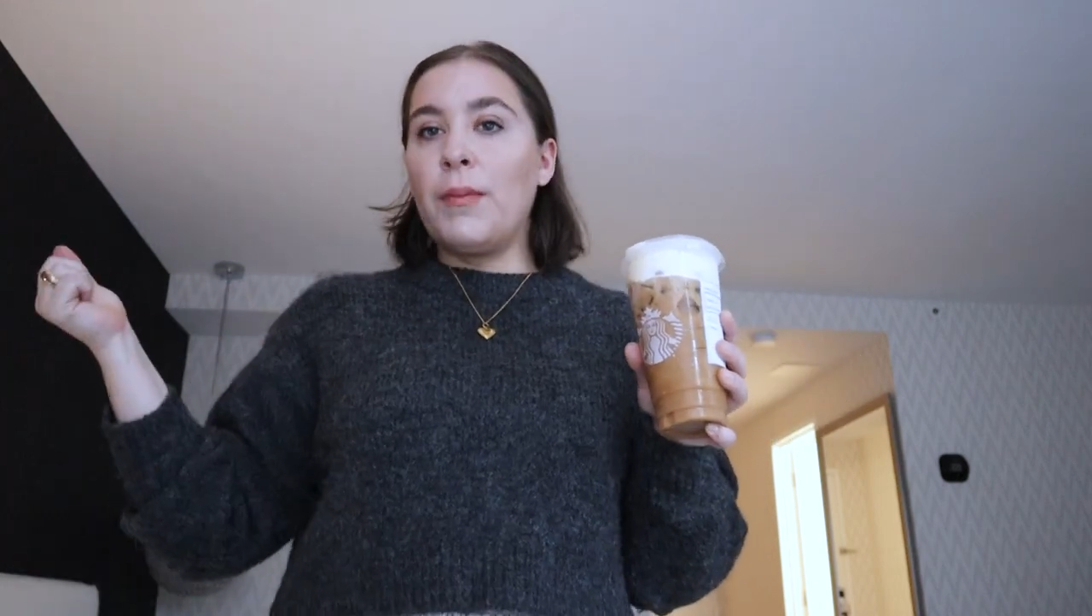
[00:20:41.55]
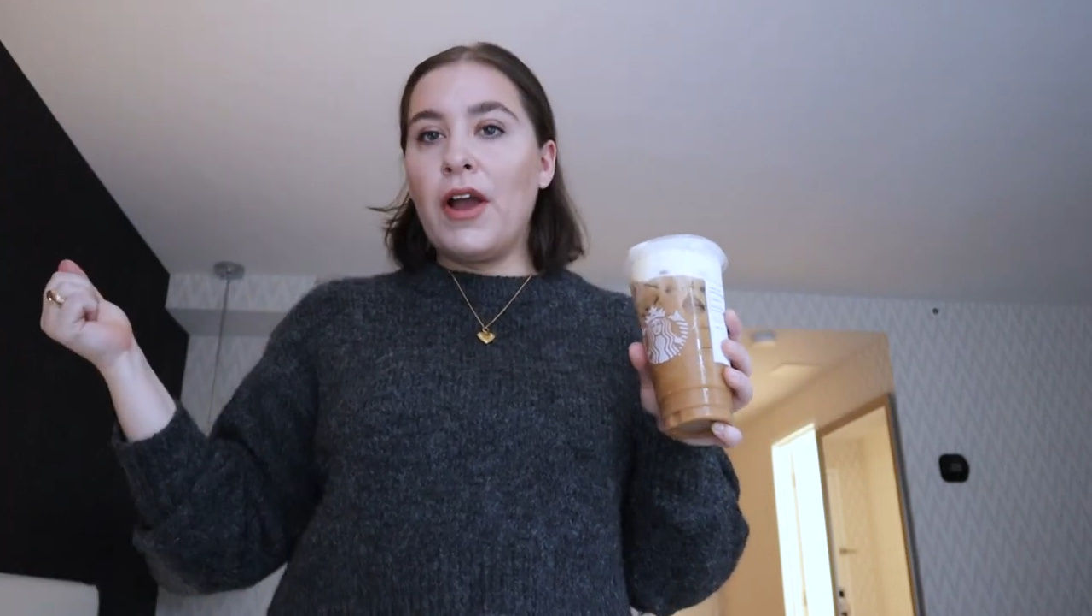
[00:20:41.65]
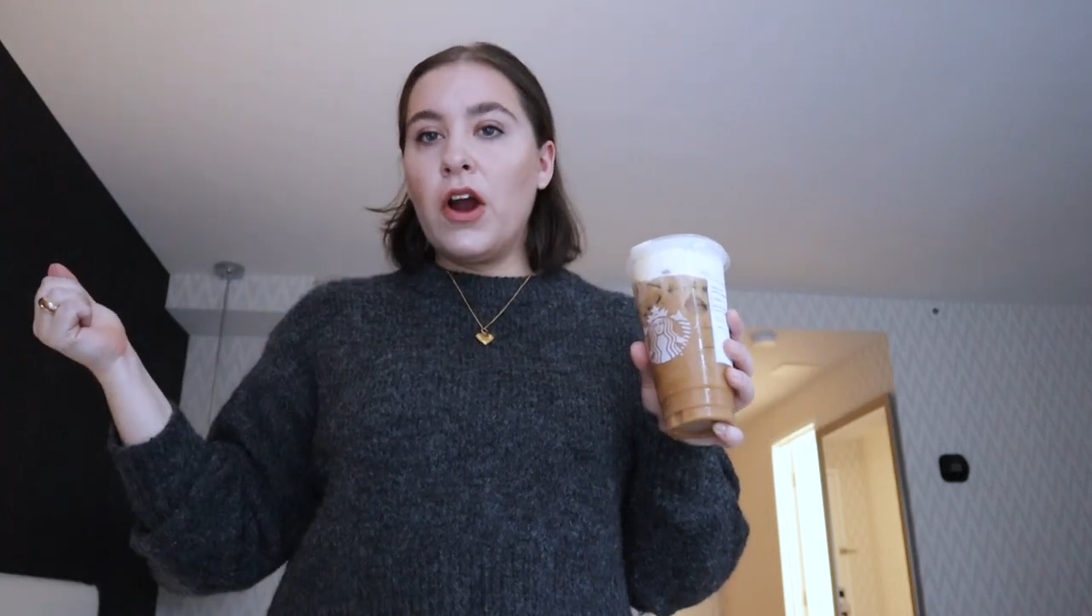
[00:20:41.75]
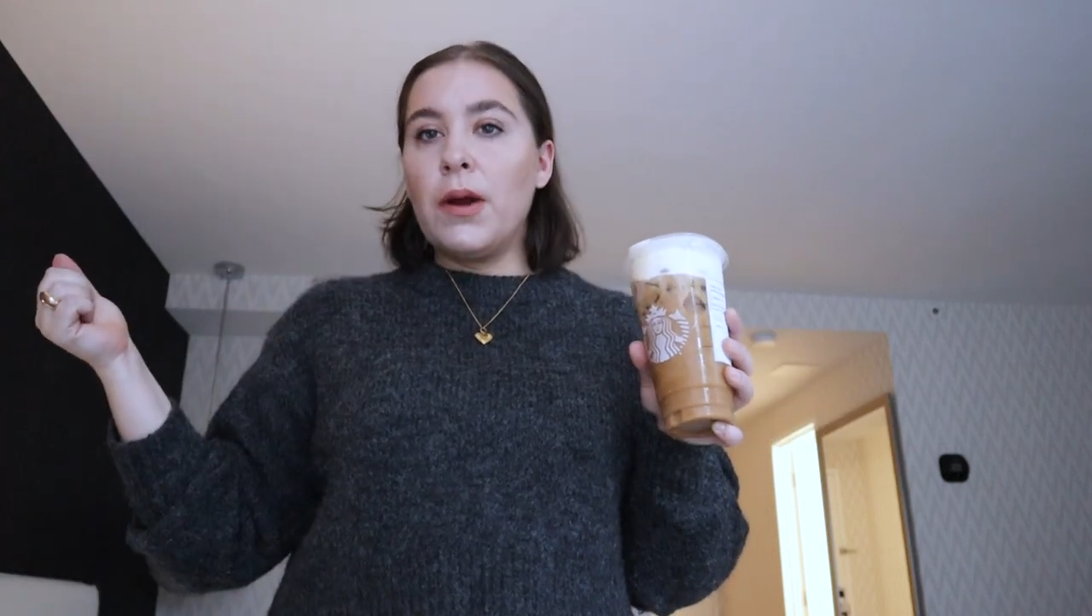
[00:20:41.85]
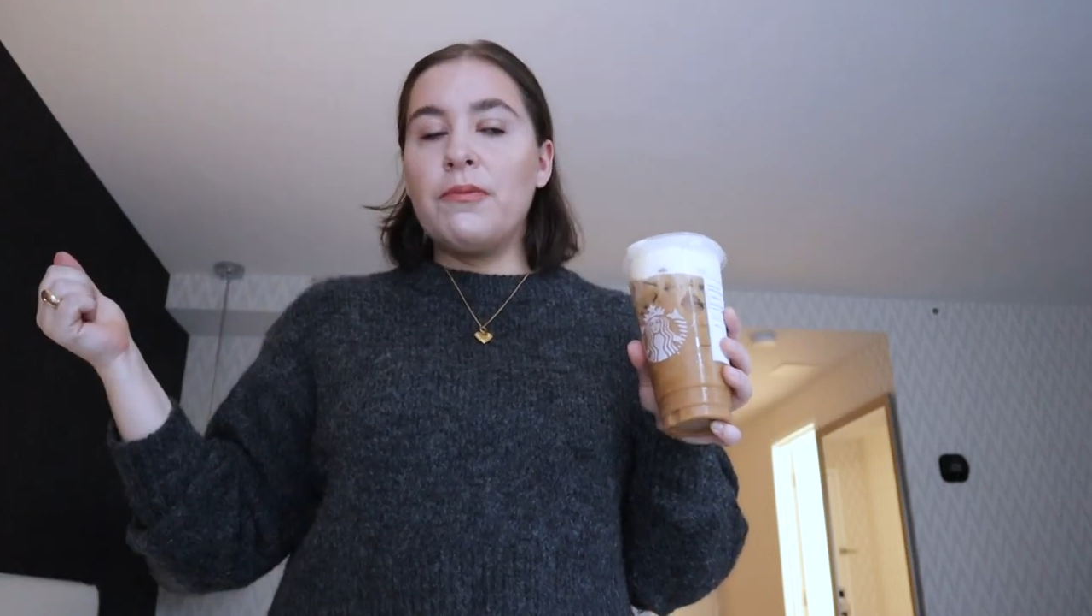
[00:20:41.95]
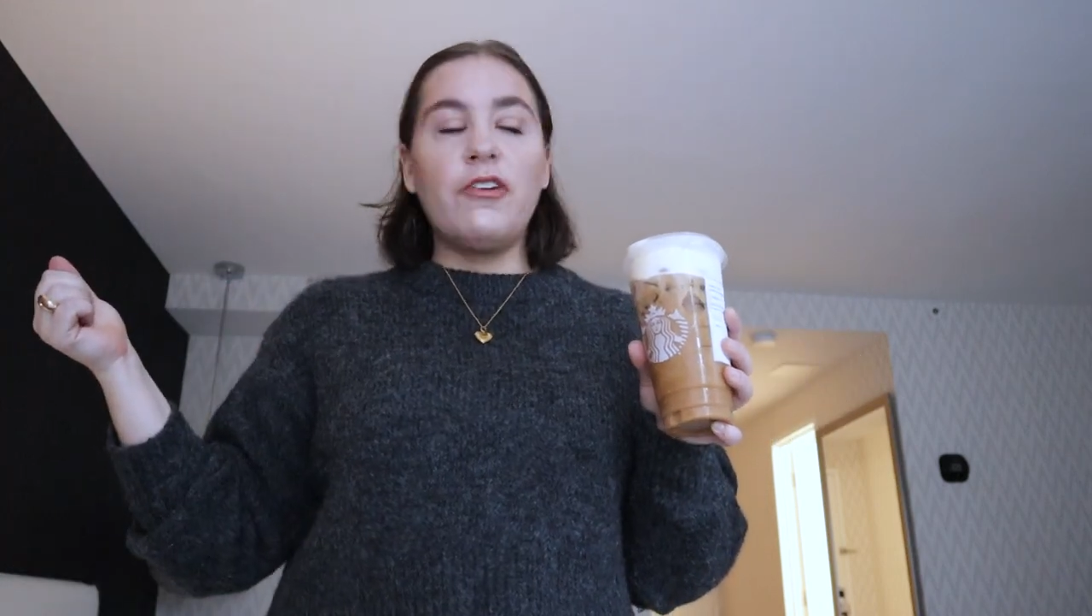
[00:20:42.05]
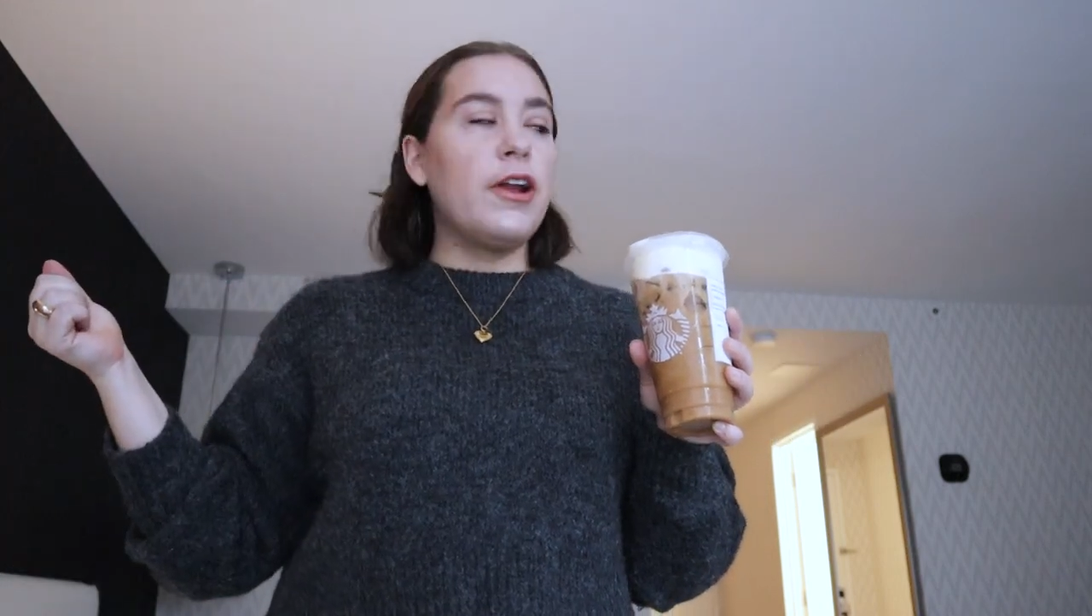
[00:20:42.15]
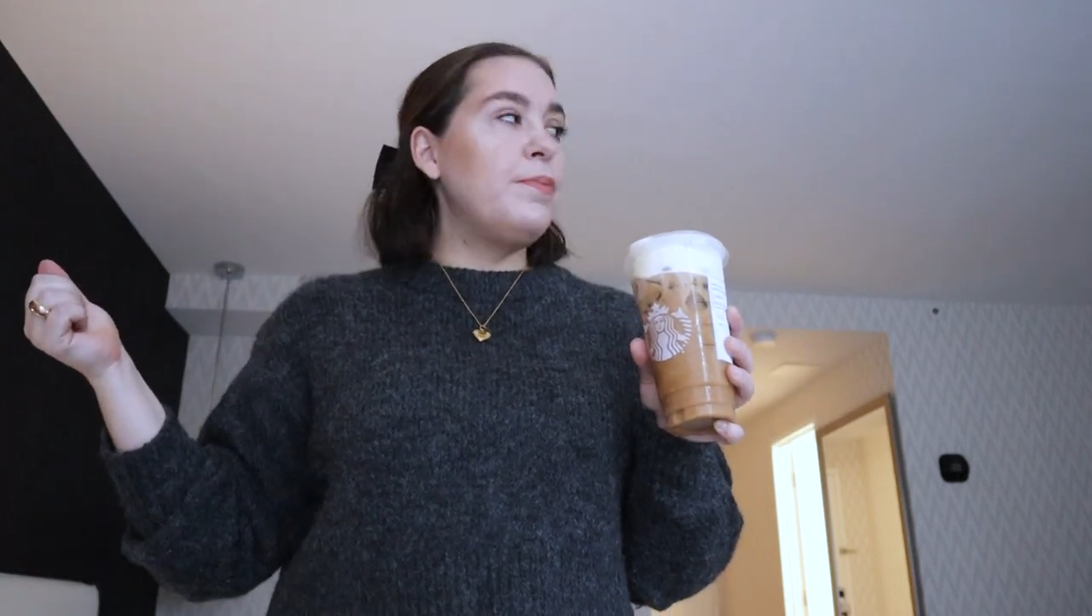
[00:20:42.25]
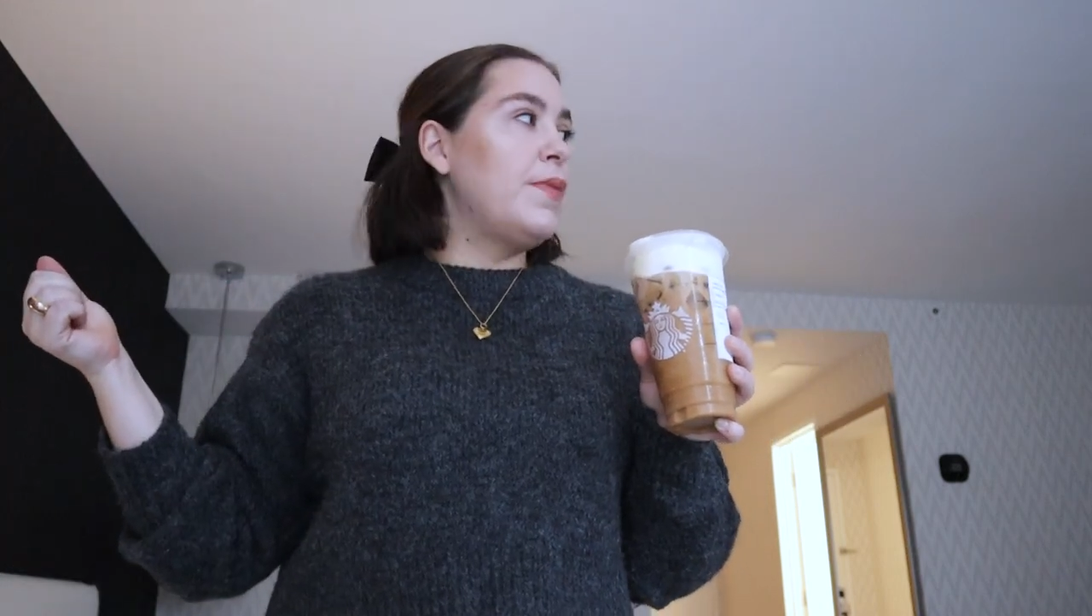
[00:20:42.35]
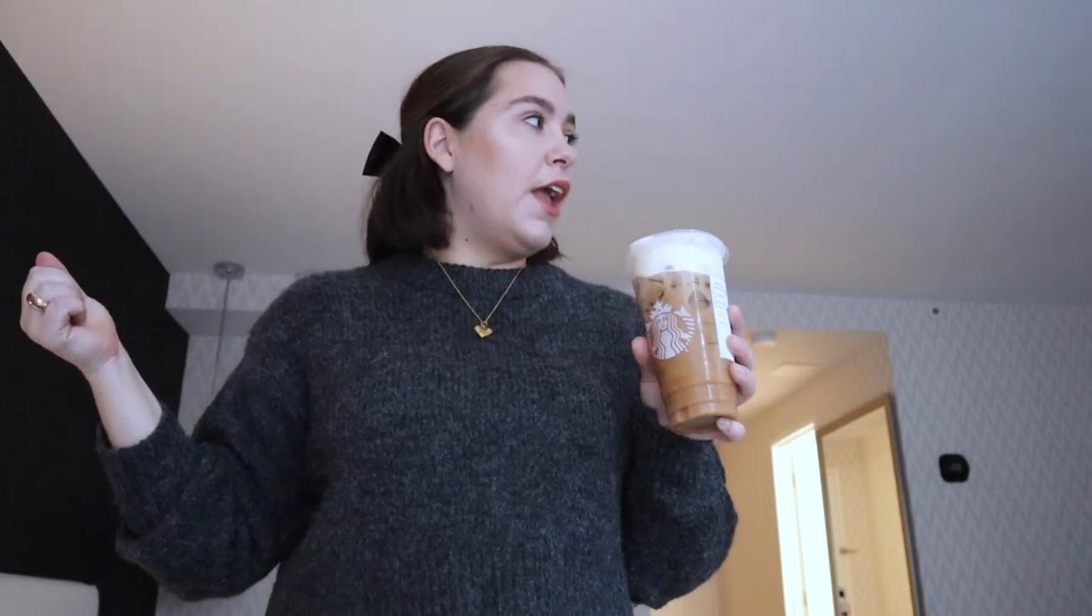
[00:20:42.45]
my car up
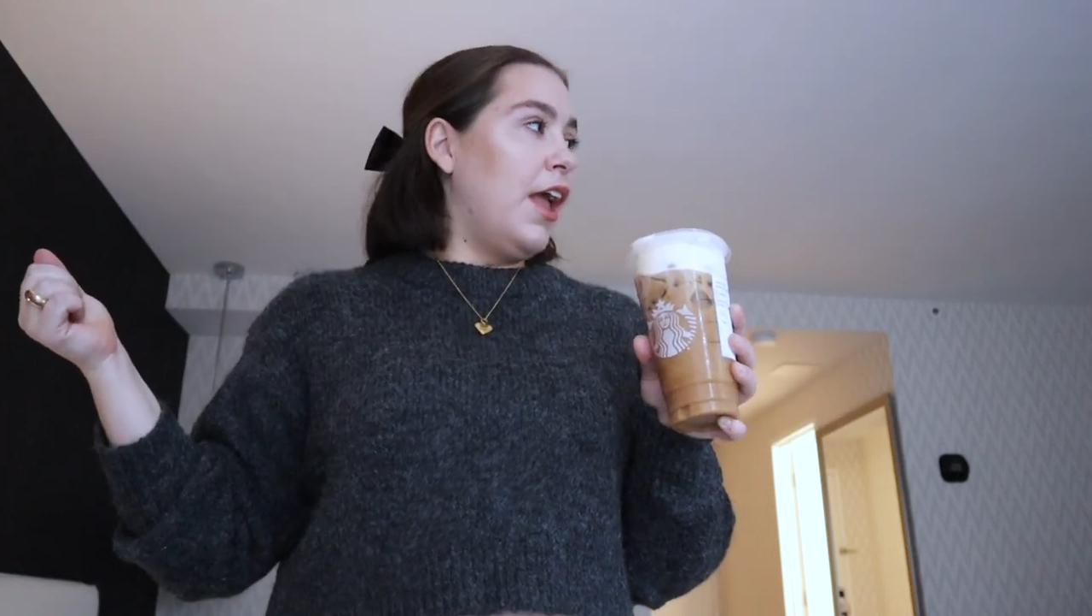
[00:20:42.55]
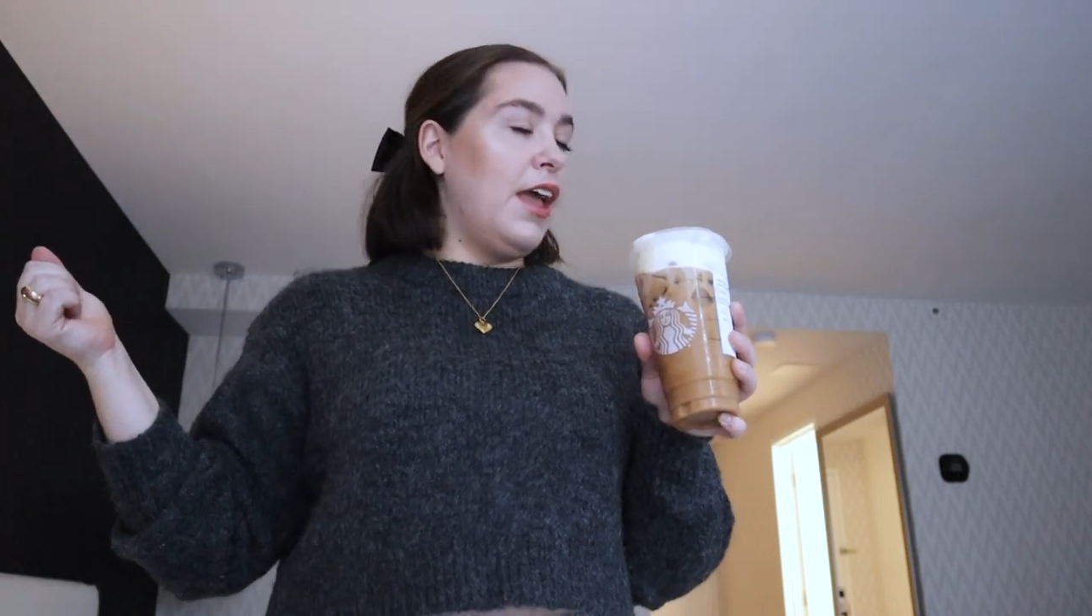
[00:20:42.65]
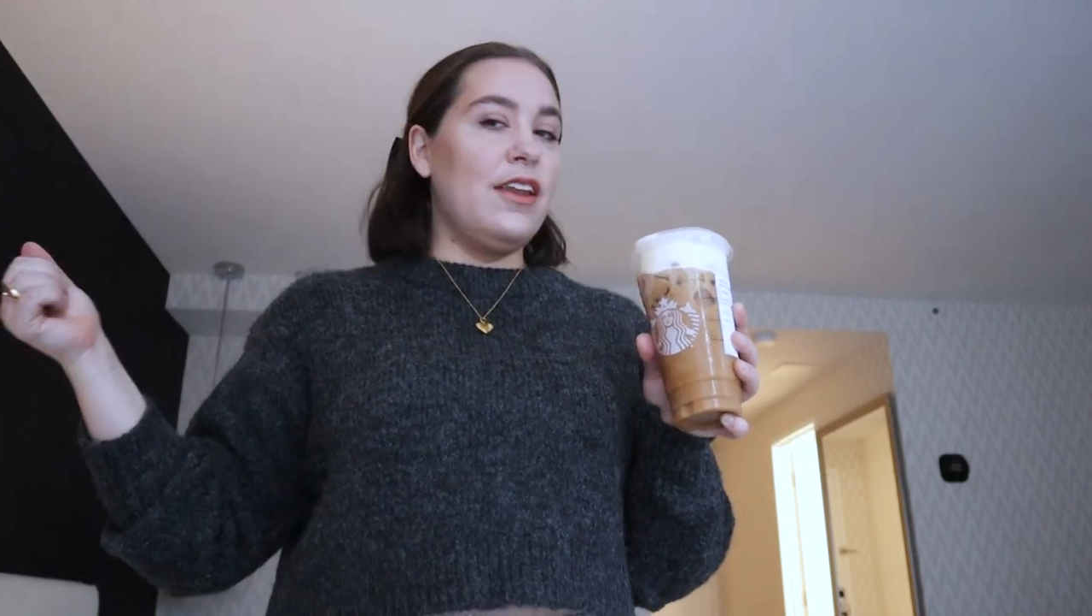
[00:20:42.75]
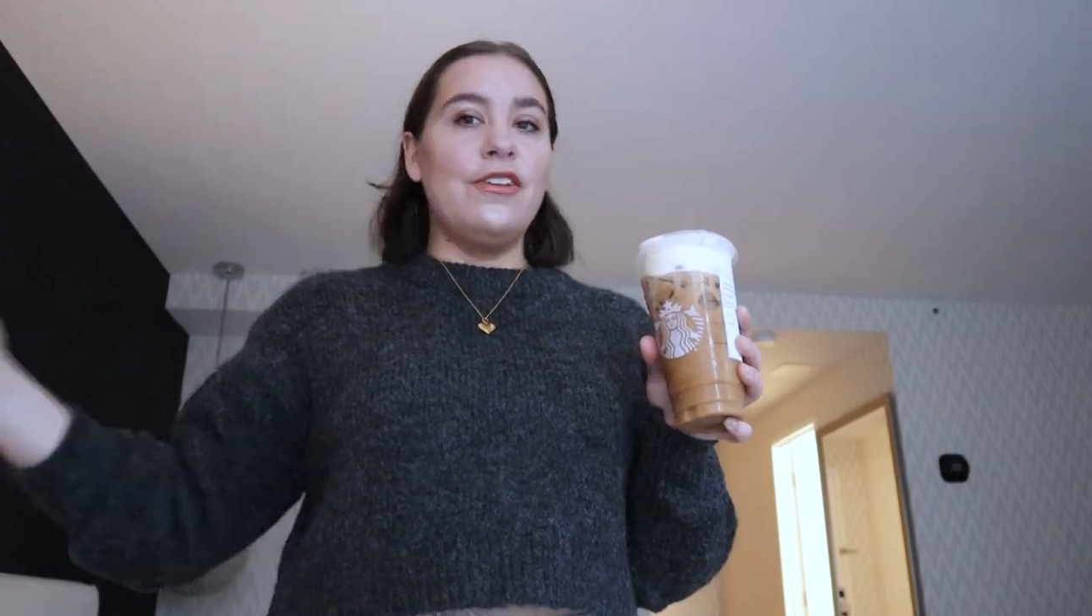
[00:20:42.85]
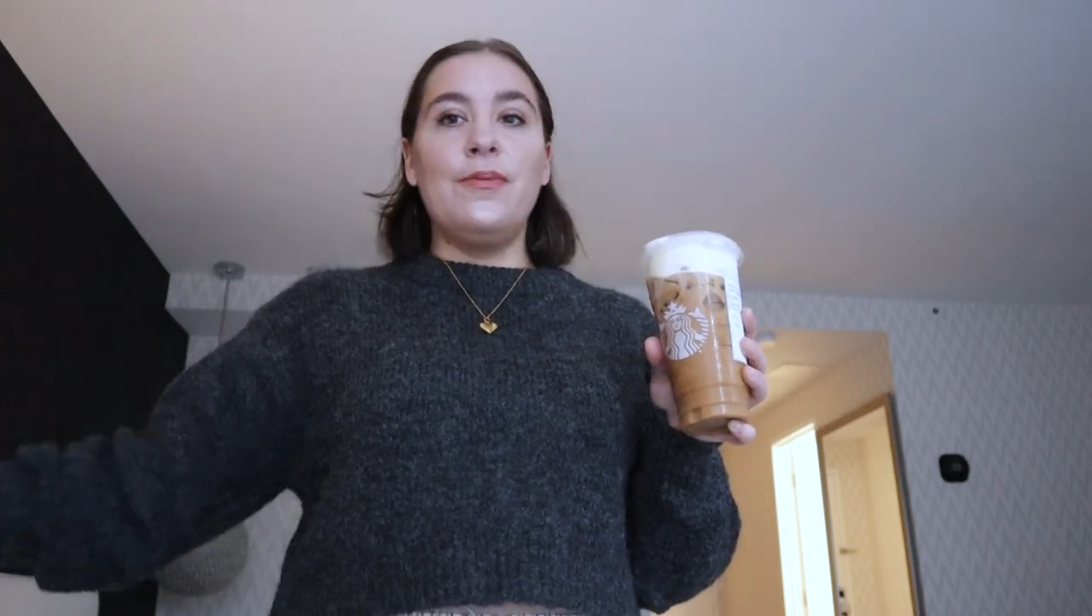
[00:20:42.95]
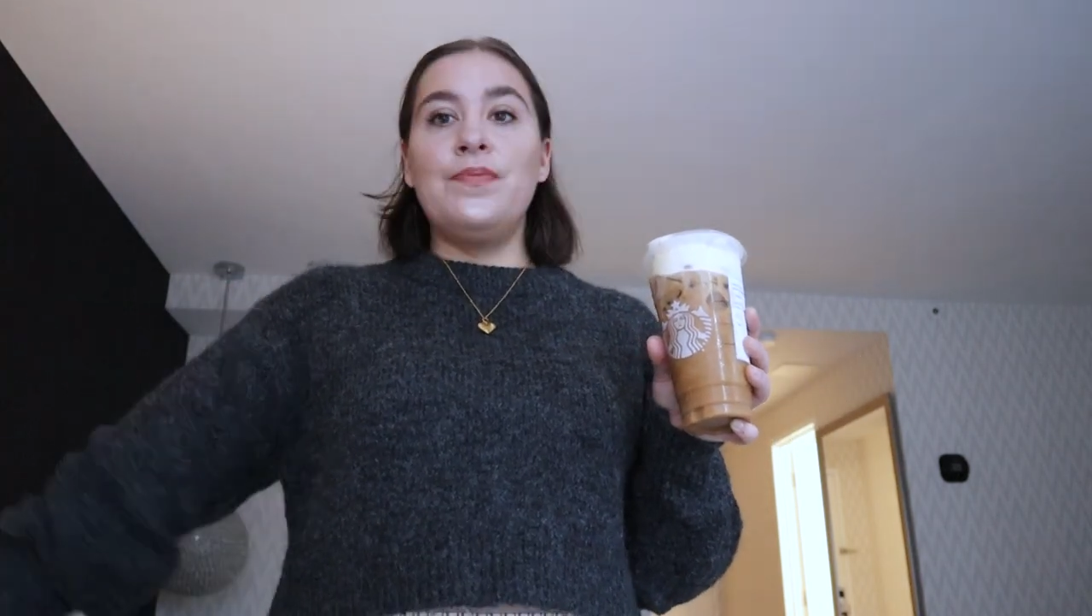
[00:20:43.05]
front, and